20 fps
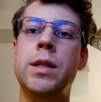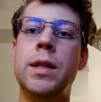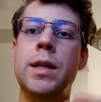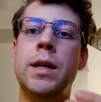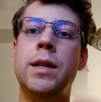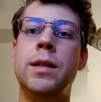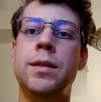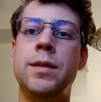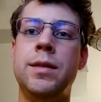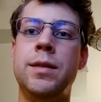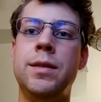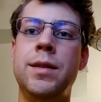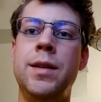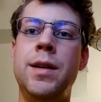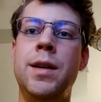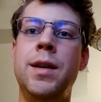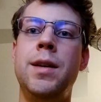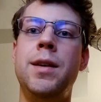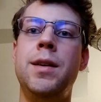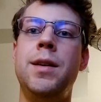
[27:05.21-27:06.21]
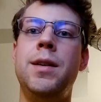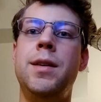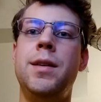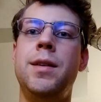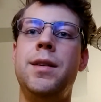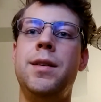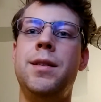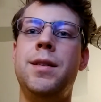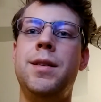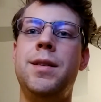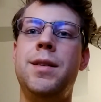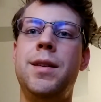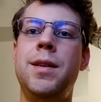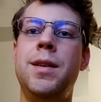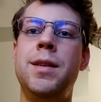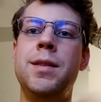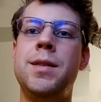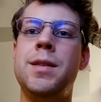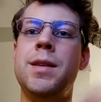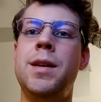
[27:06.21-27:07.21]
that
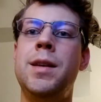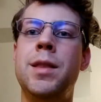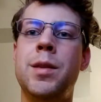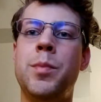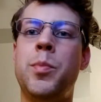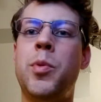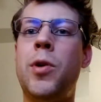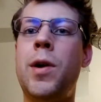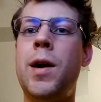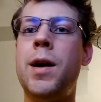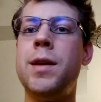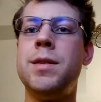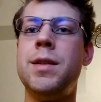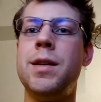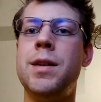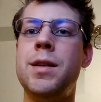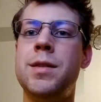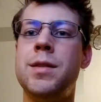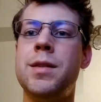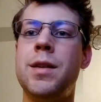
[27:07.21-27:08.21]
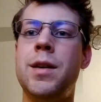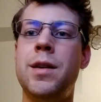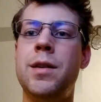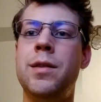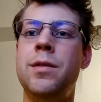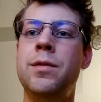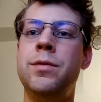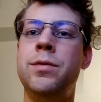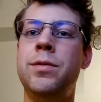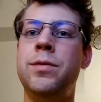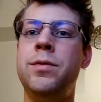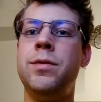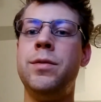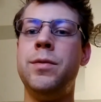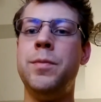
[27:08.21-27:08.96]
is in the process of